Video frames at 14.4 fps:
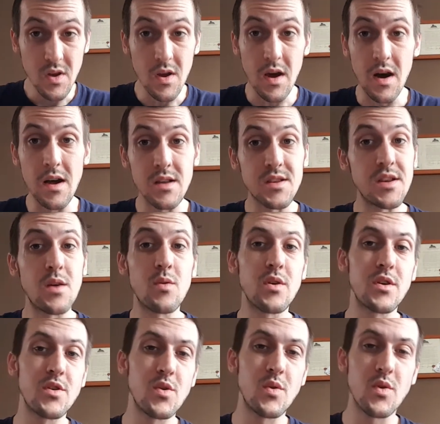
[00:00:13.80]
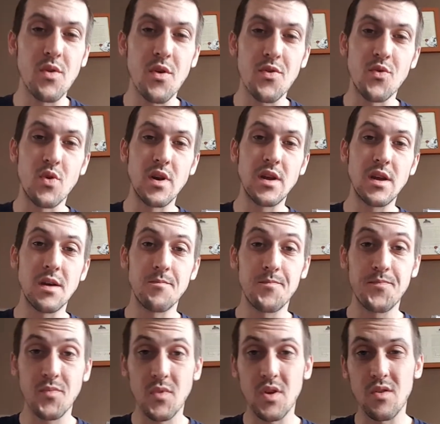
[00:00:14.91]
Today we're going to do another three
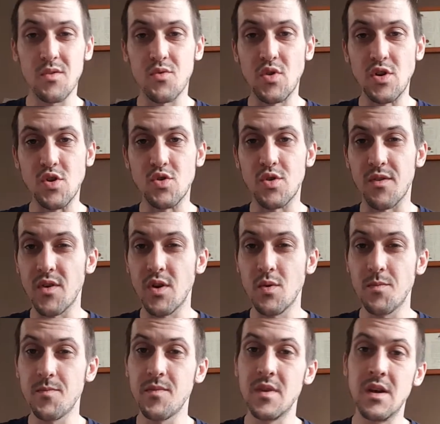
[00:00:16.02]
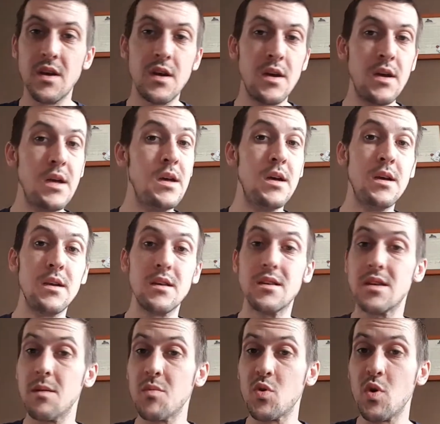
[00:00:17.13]
juice review.
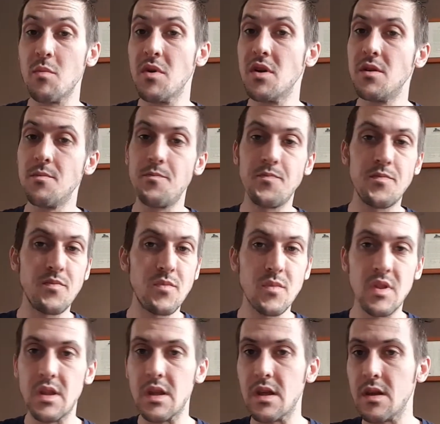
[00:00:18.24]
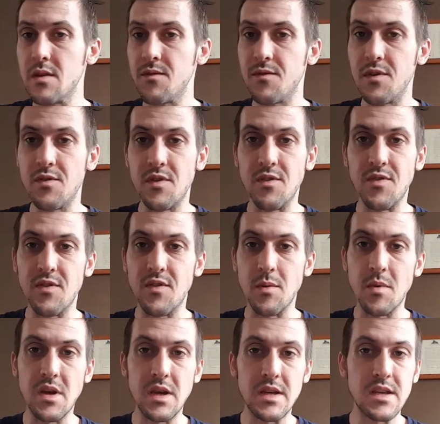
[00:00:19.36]
Same equipment, 50-50
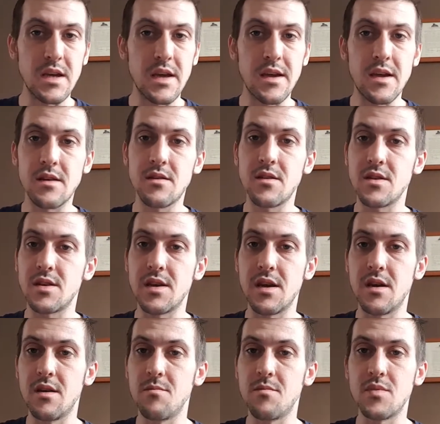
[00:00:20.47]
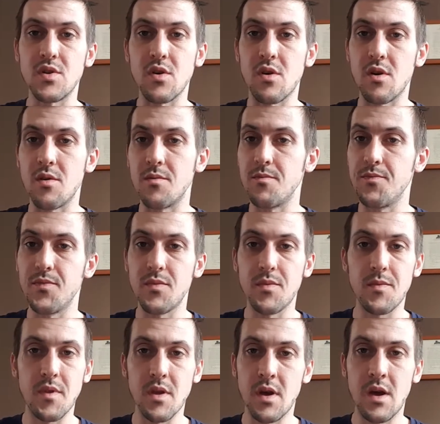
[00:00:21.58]
mix again, the same, so
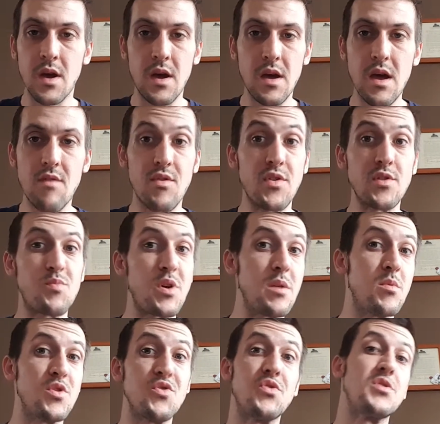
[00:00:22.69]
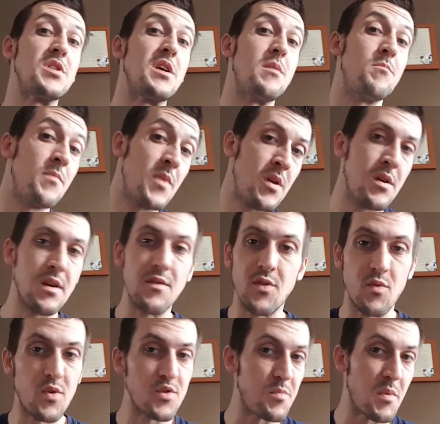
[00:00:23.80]
everything's pretty much the same. If you've
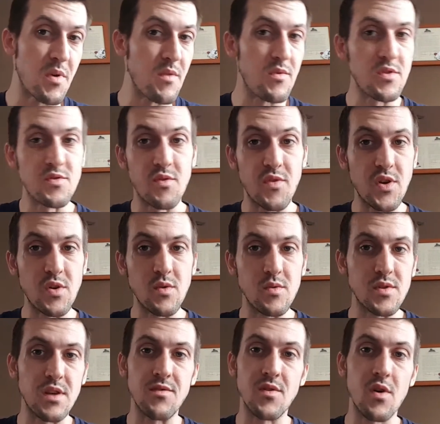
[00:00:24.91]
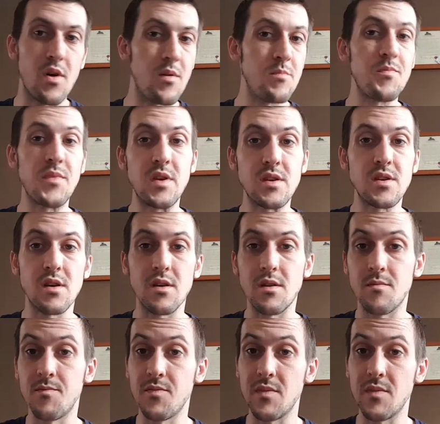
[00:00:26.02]
watched my previous reviews, if not, it's a